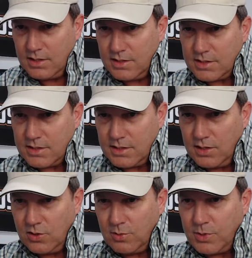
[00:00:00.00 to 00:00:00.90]
Let's see.
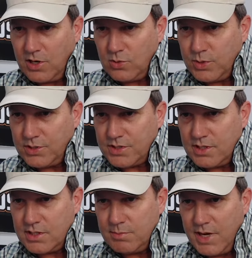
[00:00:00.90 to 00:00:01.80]
Herb Caldwell
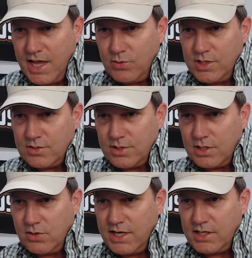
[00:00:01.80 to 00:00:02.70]
says his batteries are
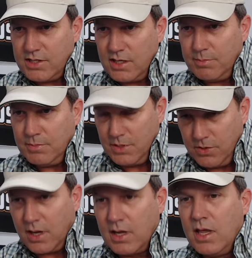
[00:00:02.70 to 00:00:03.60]
in great shape.
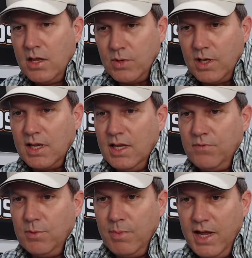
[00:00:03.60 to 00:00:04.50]
Okay. Well,
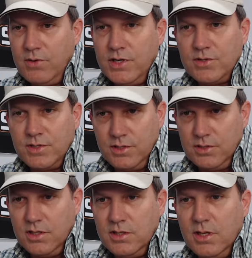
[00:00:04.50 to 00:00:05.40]
if your batteries are
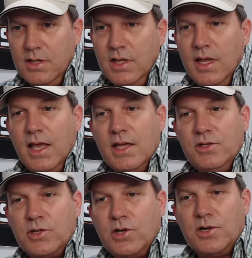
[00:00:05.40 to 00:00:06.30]
good and
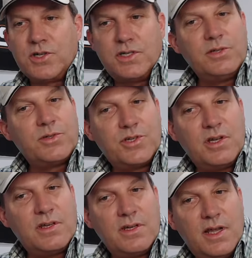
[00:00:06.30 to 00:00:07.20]
your cart's still
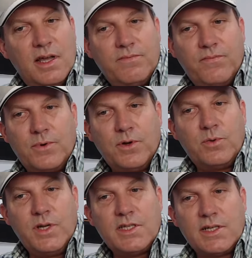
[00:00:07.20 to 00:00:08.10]
shutting down for no
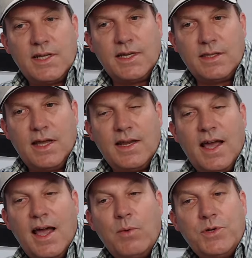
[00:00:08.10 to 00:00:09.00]
reason like
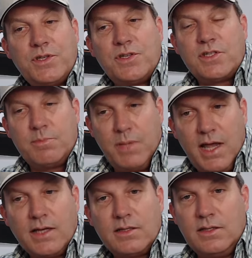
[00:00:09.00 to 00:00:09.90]
that, I would
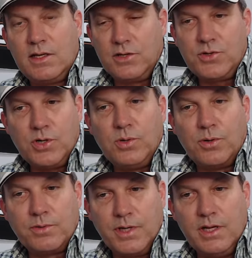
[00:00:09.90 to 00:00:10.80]
suspect the
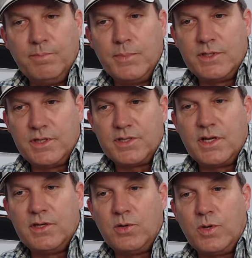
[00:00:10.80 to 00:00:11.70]
controller, since
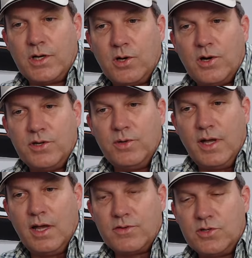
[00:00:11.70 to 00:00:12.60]
I know what cart you
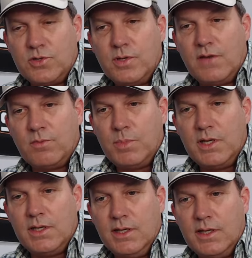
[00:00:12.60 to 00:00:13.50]
have, since you have a
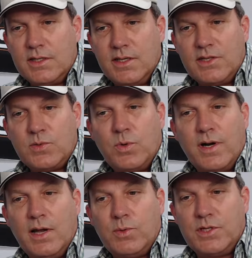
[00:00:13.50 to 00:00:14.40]
PDS. That's
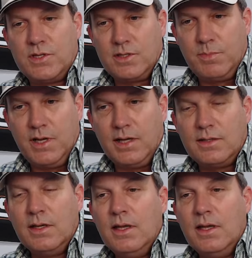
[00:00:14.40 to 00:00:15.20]
where I would suspect.